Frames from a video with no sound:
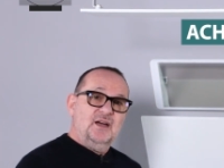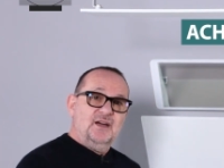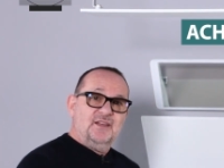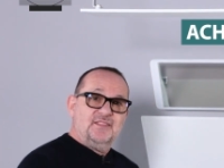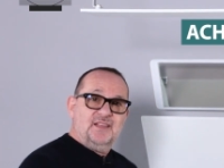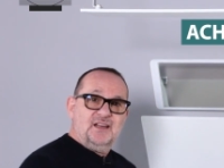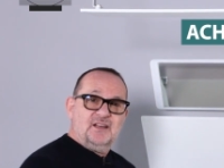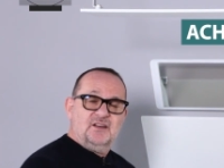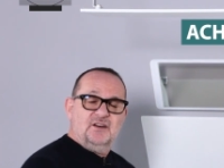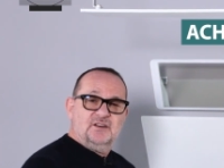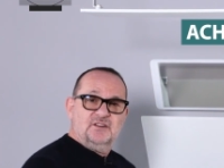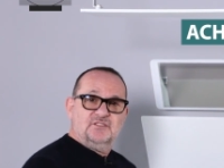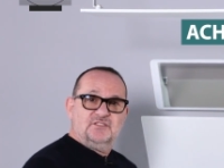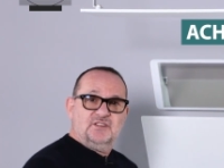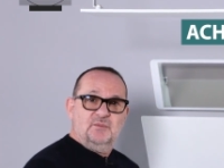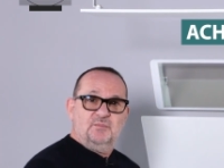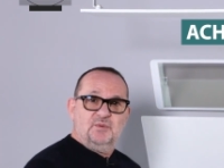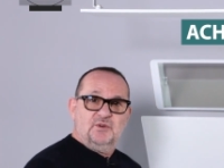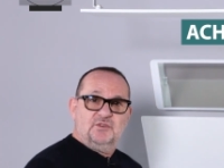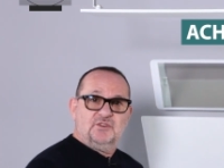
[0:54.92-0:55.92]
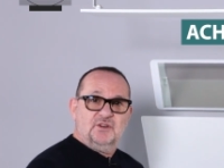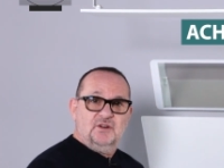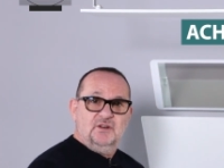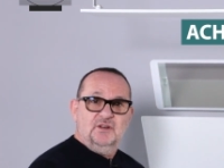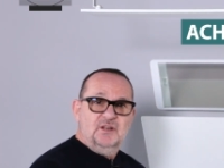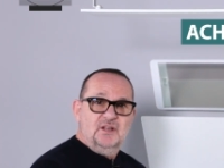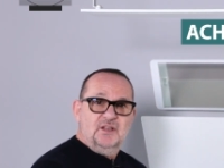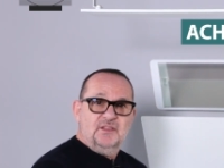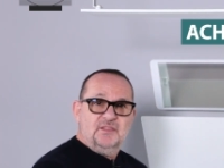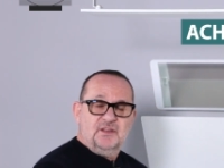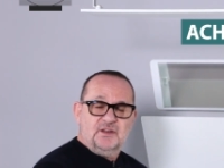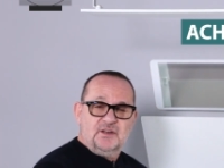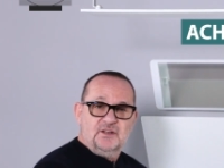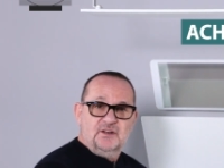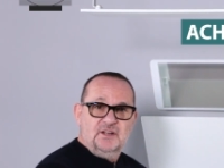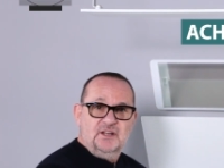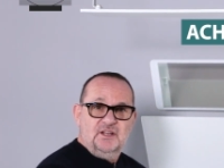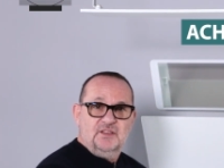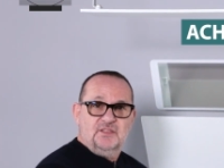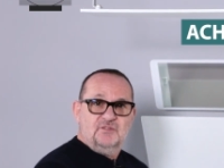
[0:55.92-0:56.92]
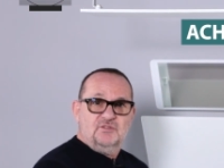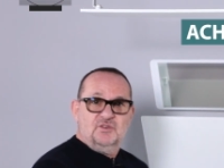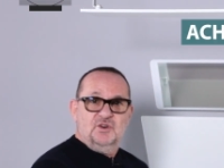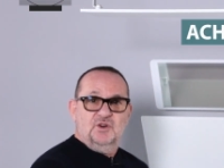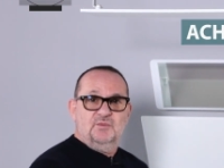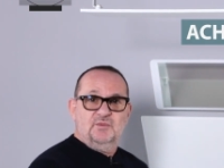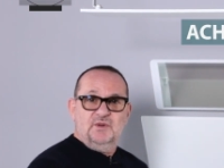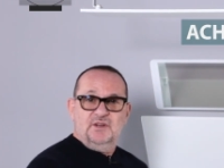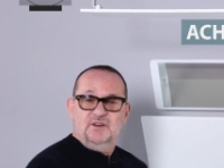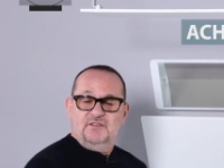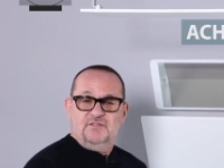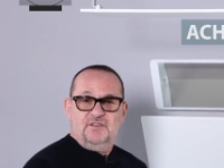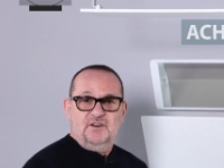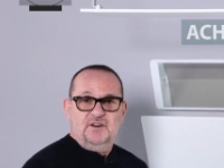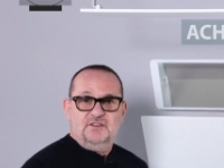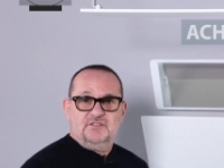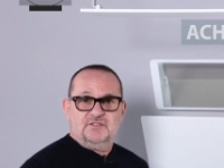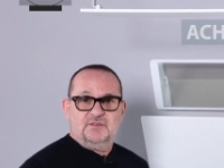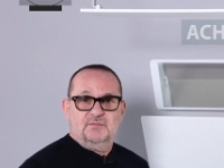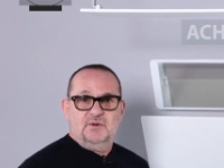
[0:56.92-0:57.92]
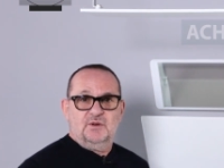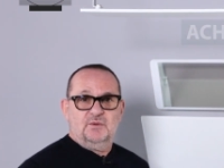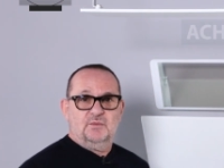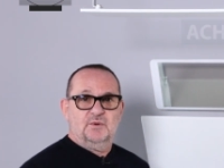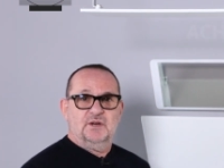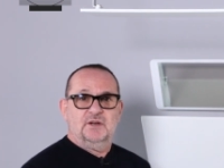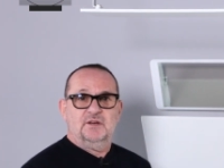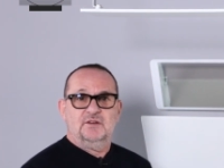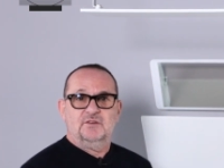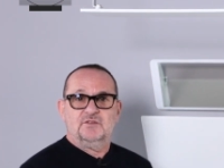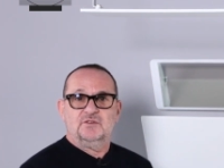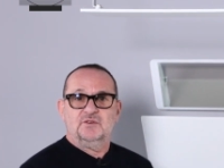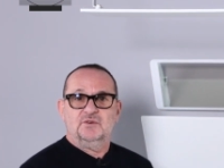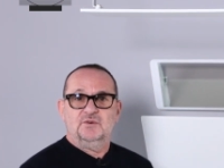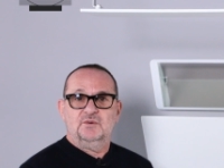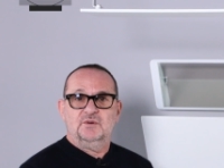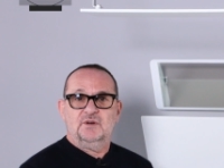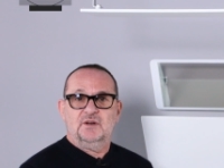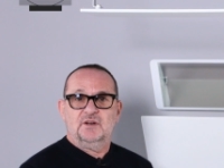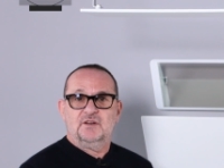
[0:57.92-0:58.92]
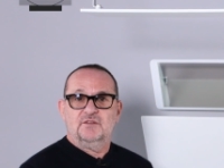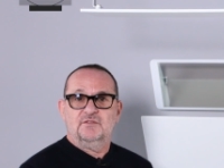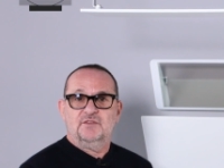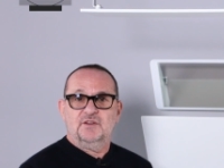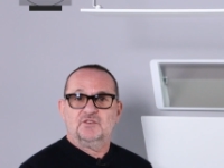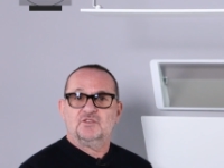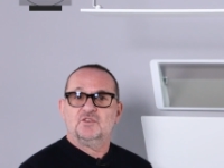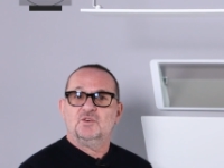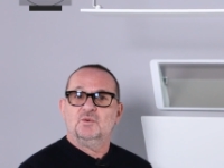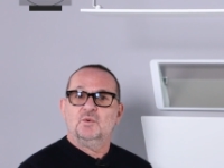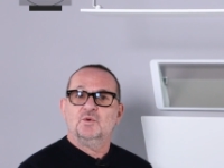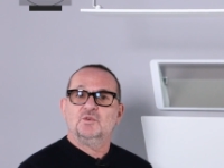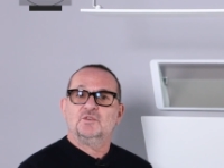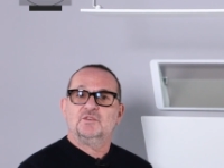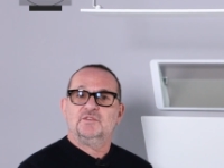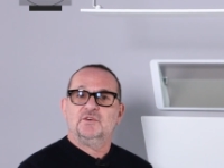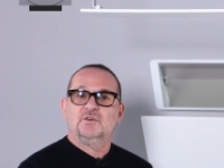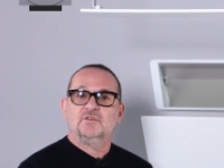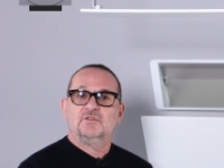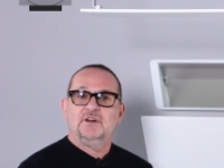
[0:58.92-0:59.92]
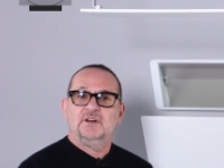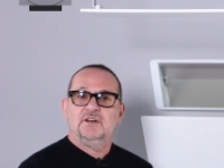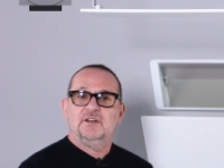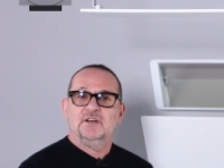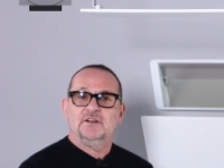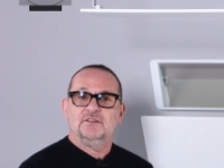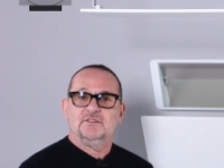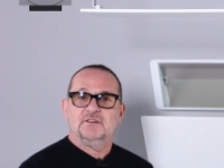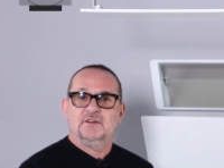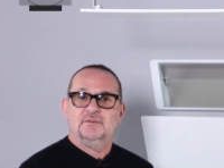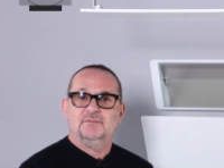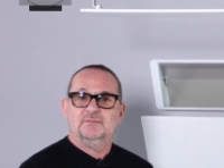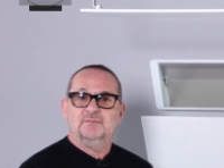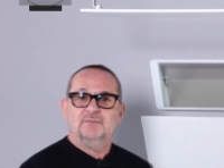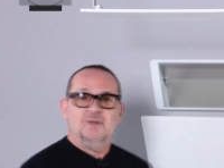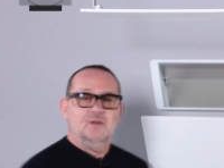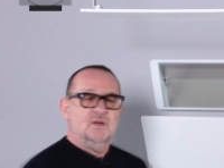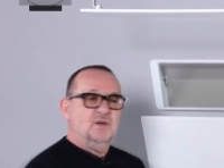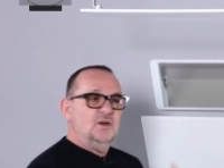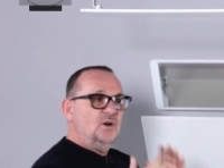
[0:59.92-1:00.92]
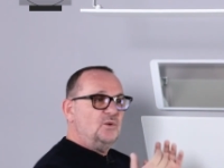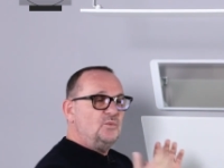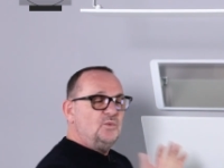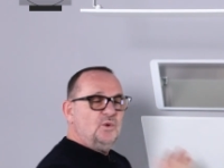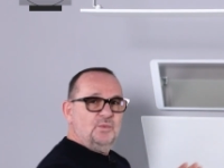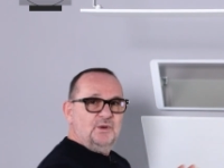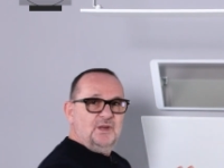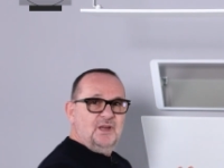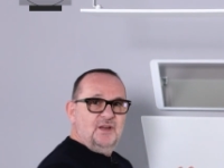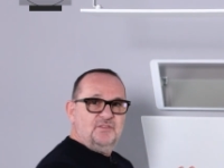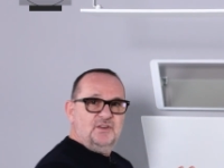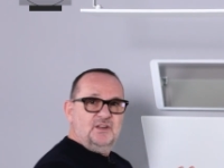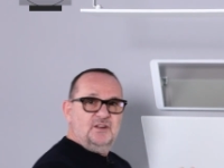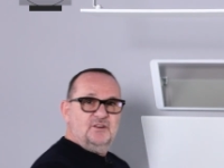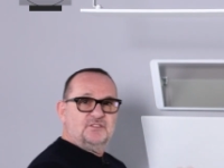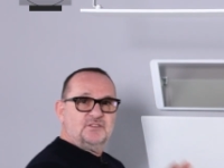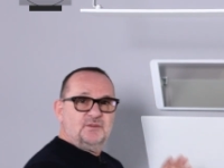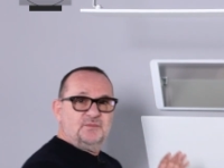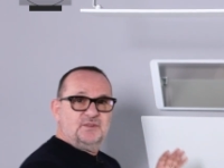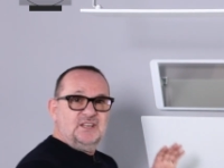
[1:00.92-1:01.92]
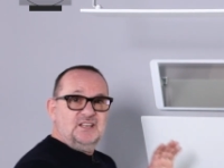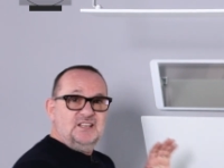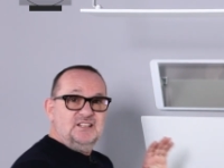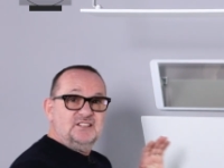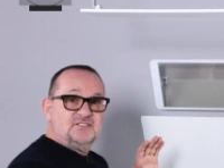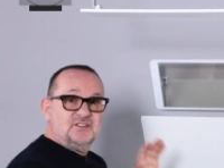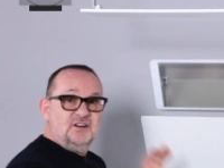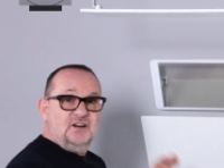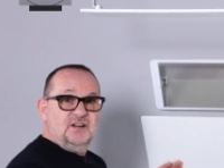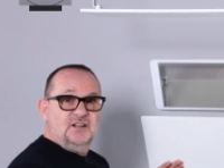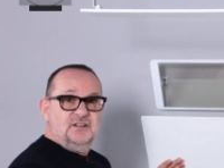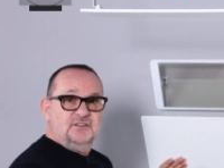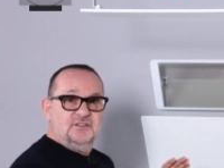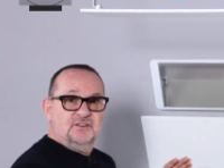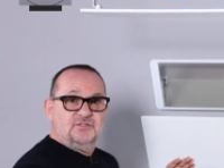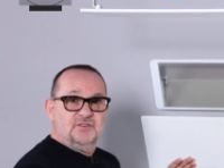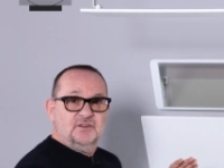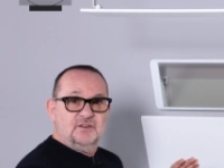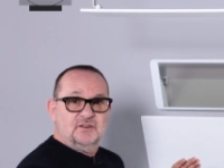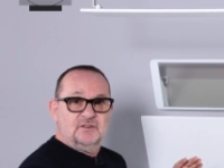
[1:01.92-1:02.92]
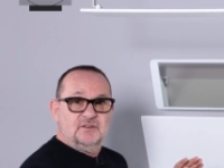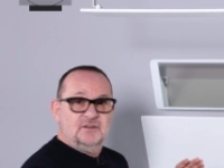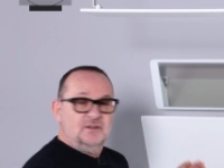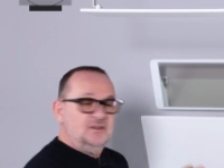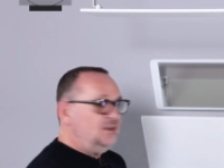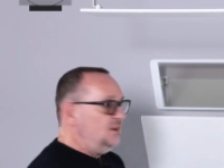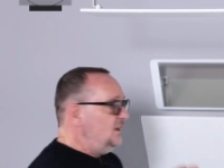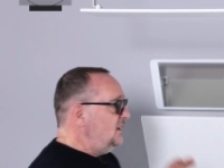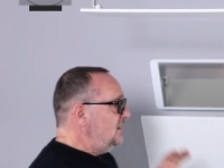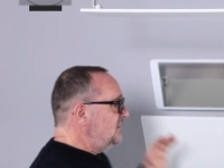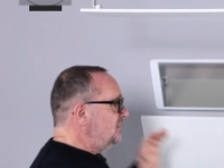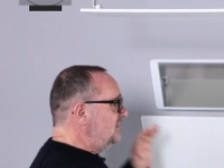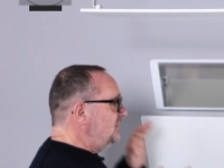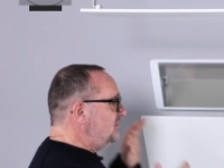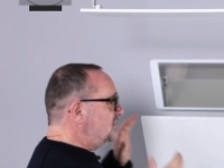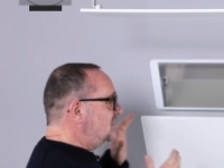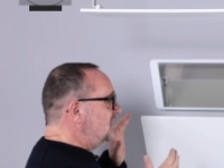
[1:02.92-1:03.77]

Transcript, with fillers: at that kind of temperature, they're going to heat the room in a very similar way to a conventional water-filled radiator. What we have here is something entirely different. This